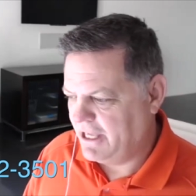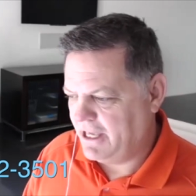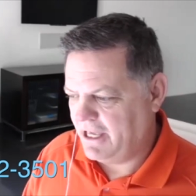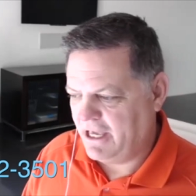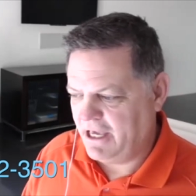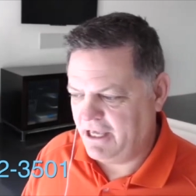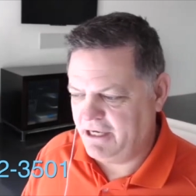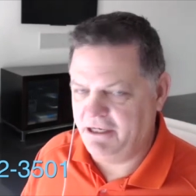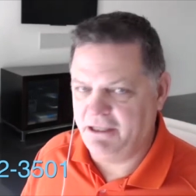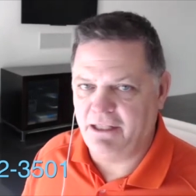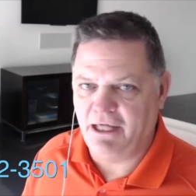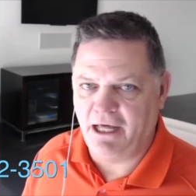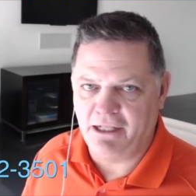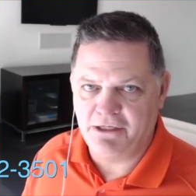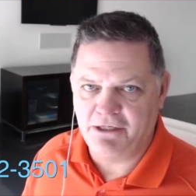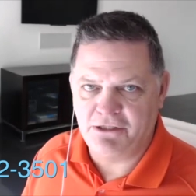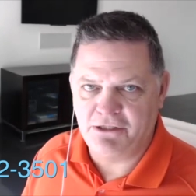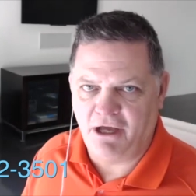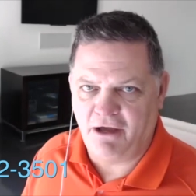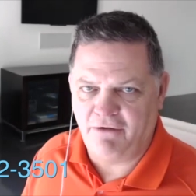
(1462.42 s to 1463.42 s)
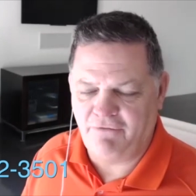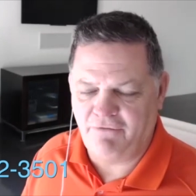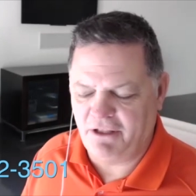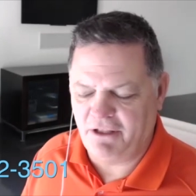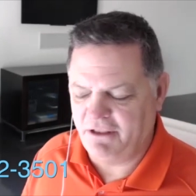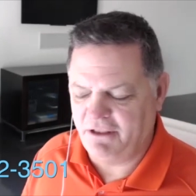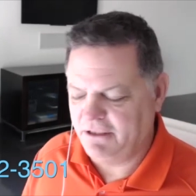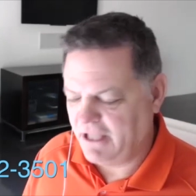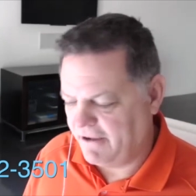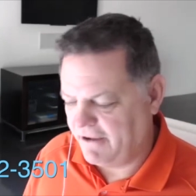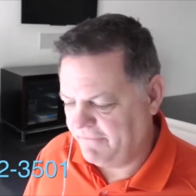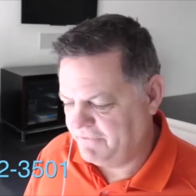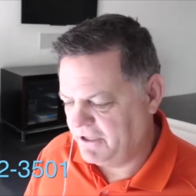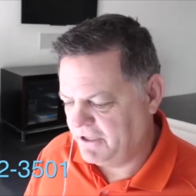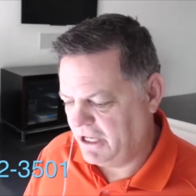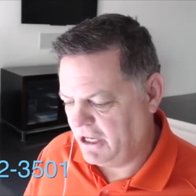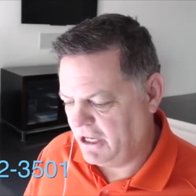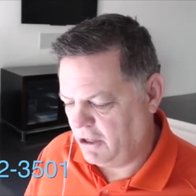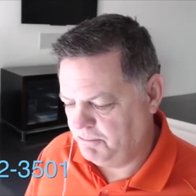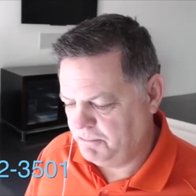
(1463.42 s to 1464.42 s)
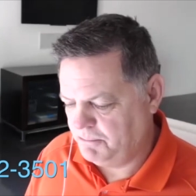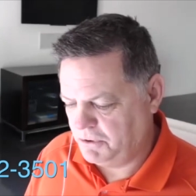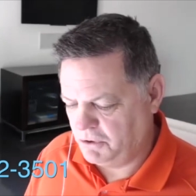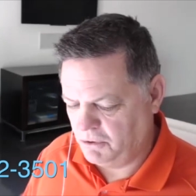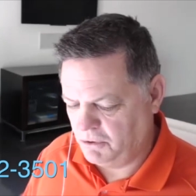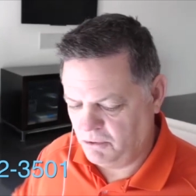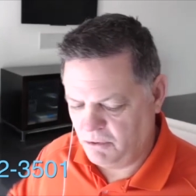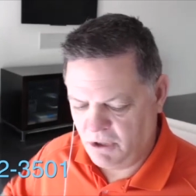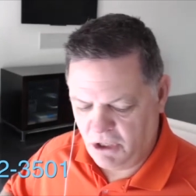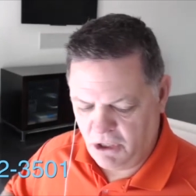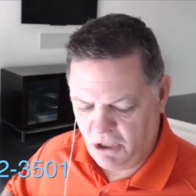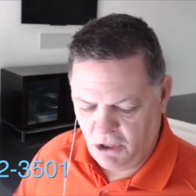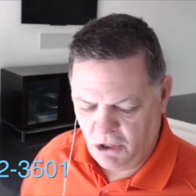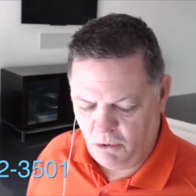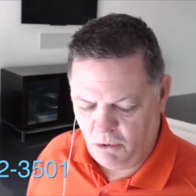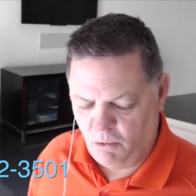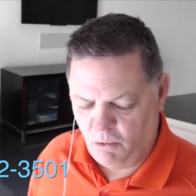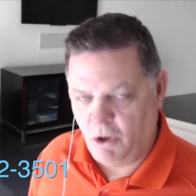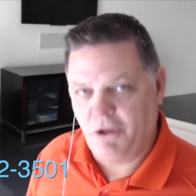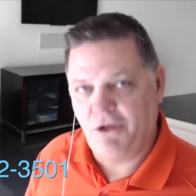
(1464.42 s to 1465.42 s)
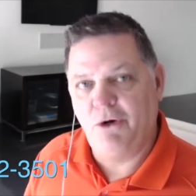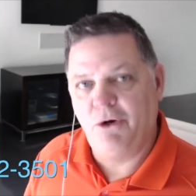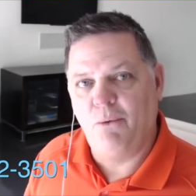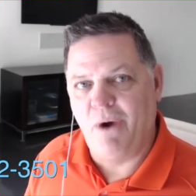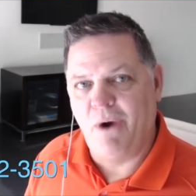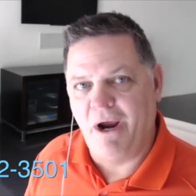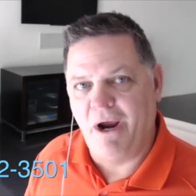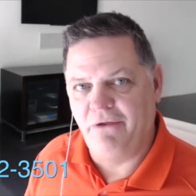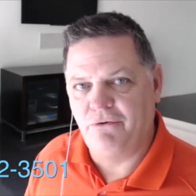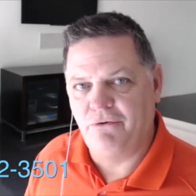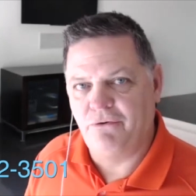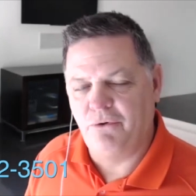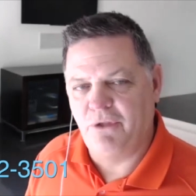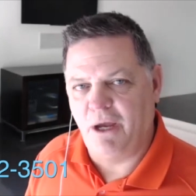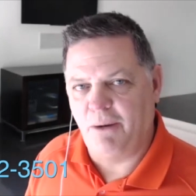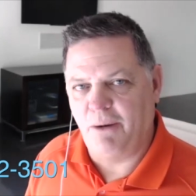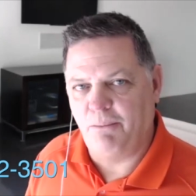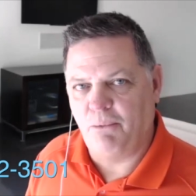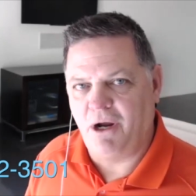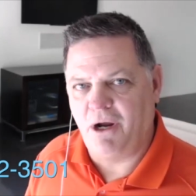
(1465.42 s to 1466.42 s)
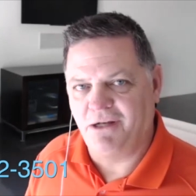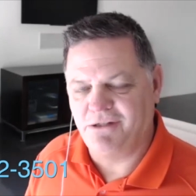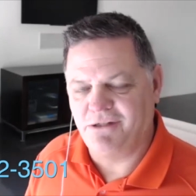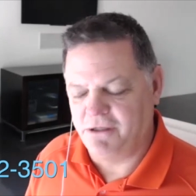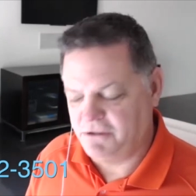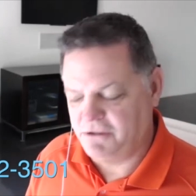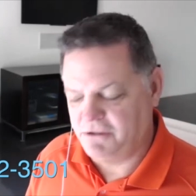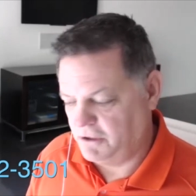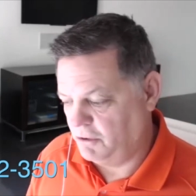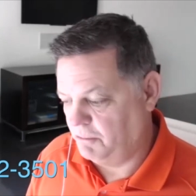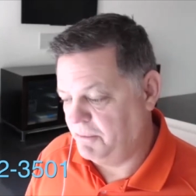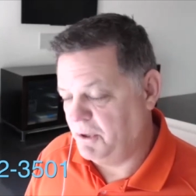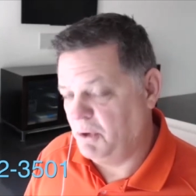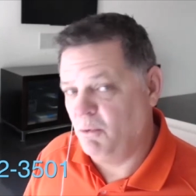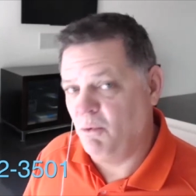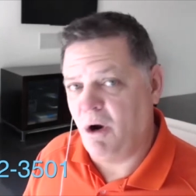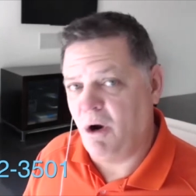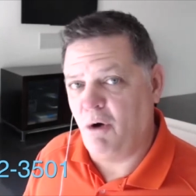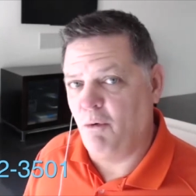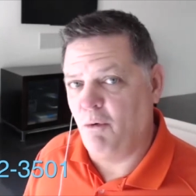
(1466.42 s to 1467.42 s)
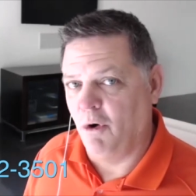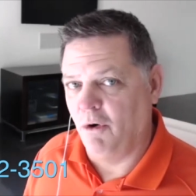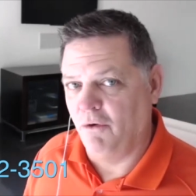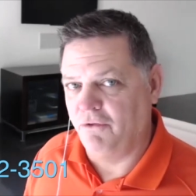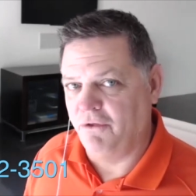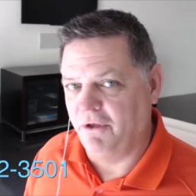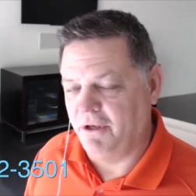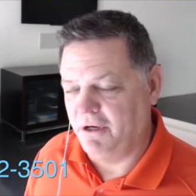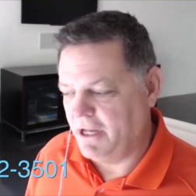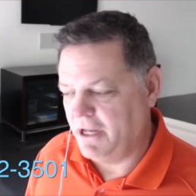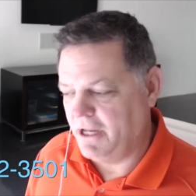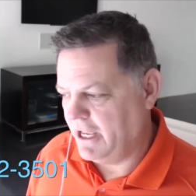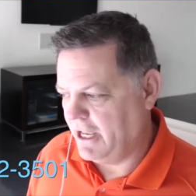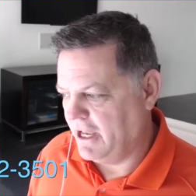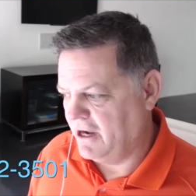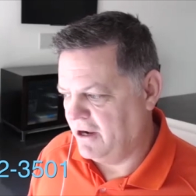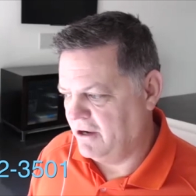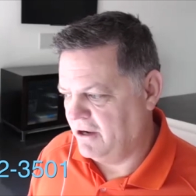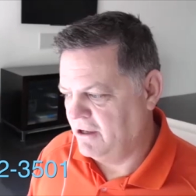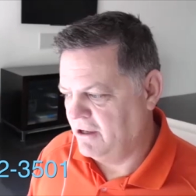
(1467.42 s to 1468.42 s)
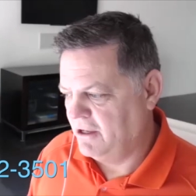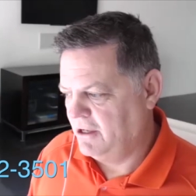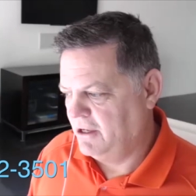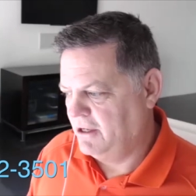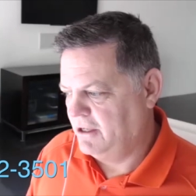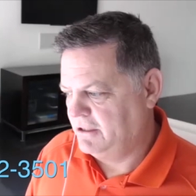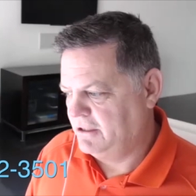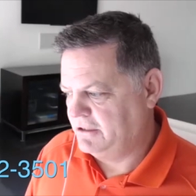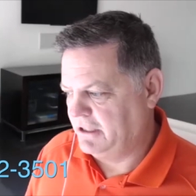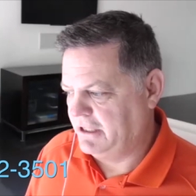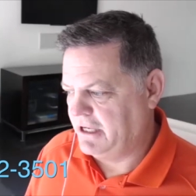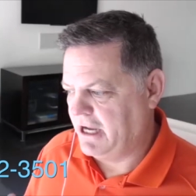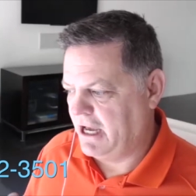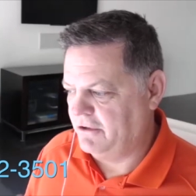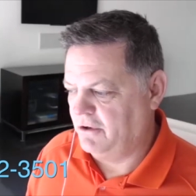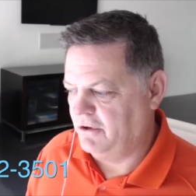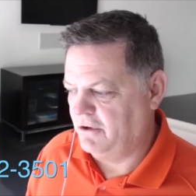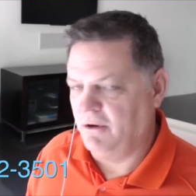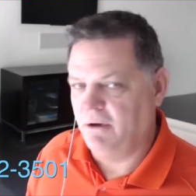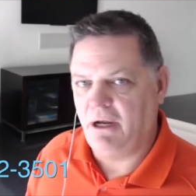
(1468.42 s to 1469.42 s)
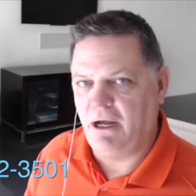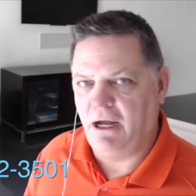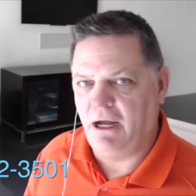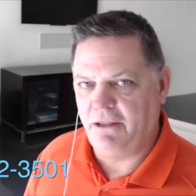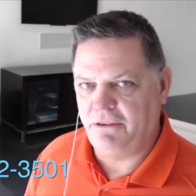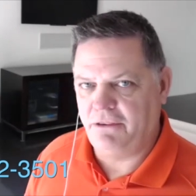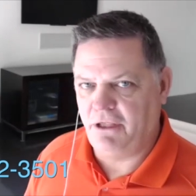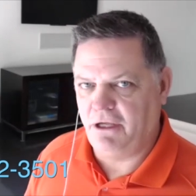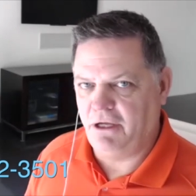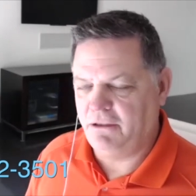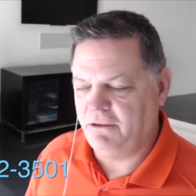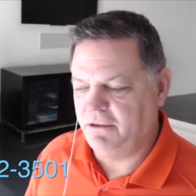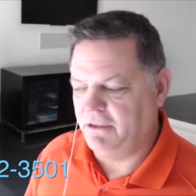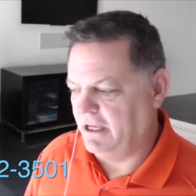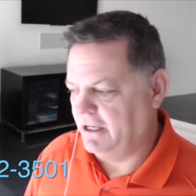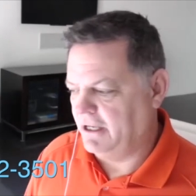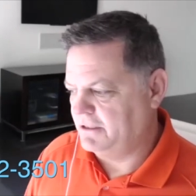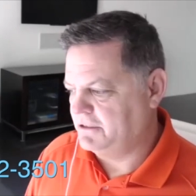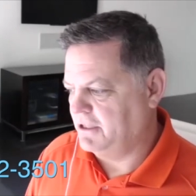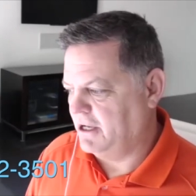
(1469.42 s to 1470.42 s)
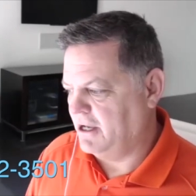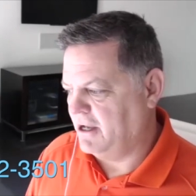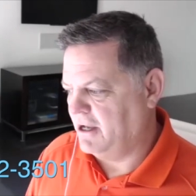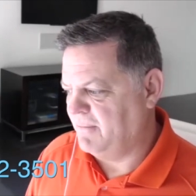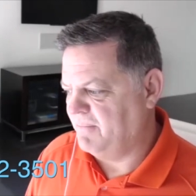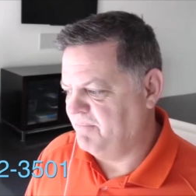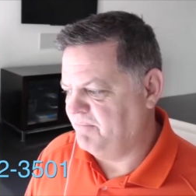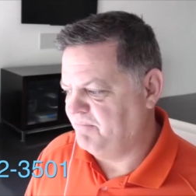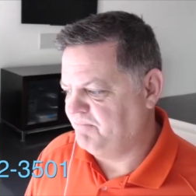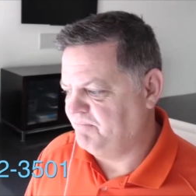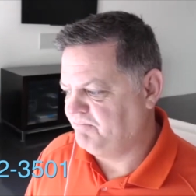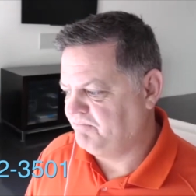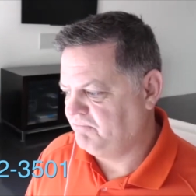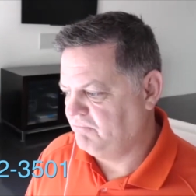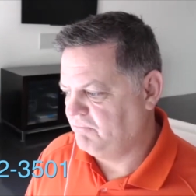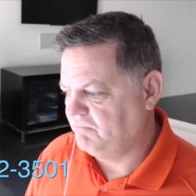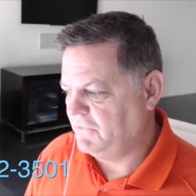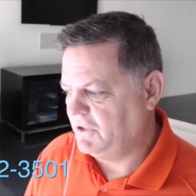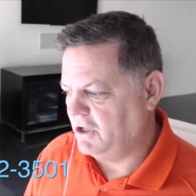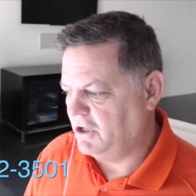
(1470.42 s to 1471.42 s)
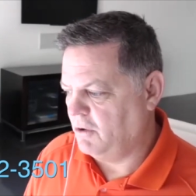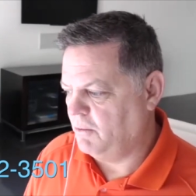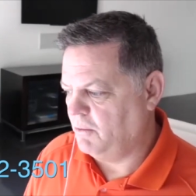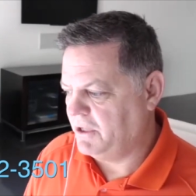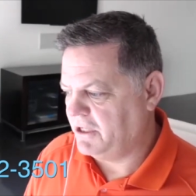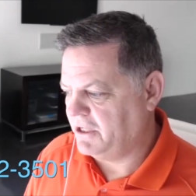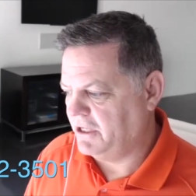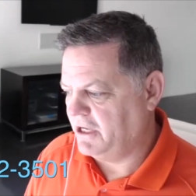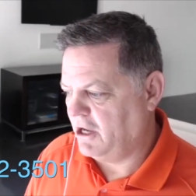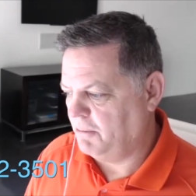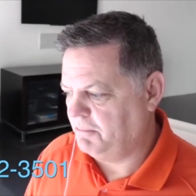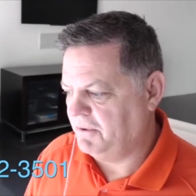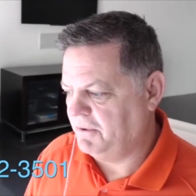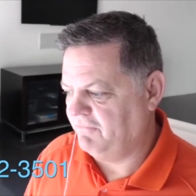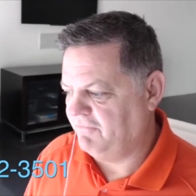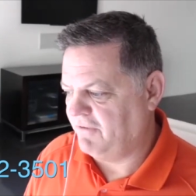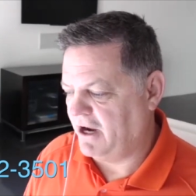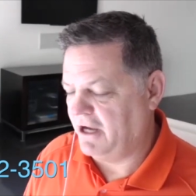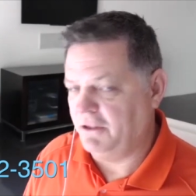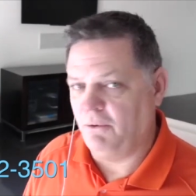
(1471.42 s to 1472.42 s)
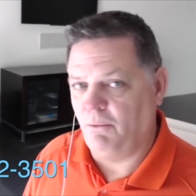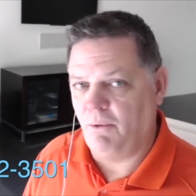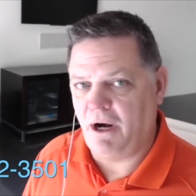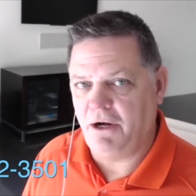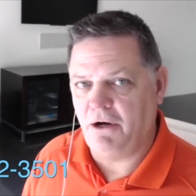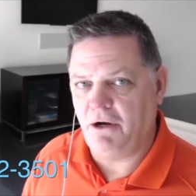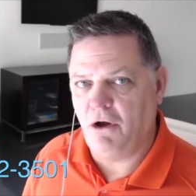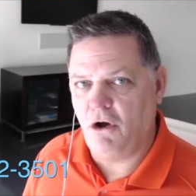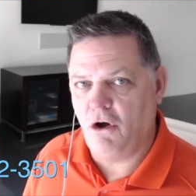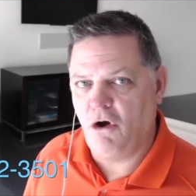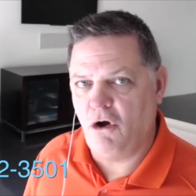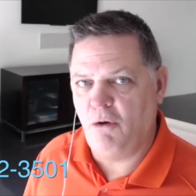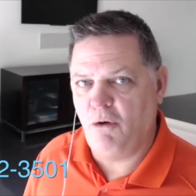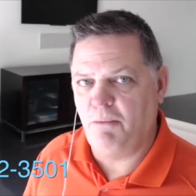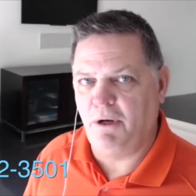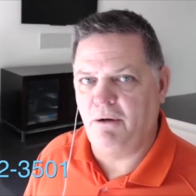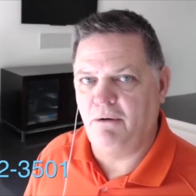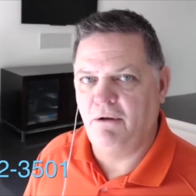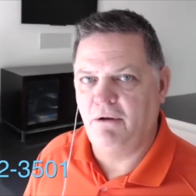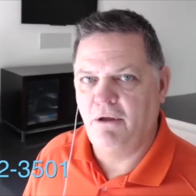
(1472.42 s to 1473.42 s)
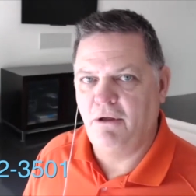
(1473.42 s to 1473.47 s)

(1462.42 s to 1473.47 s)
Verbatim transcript: any of that stuff, I'd love to help you work your way through that process. It'll be well worth it. And together, I think that um, you know we can help you find the right home and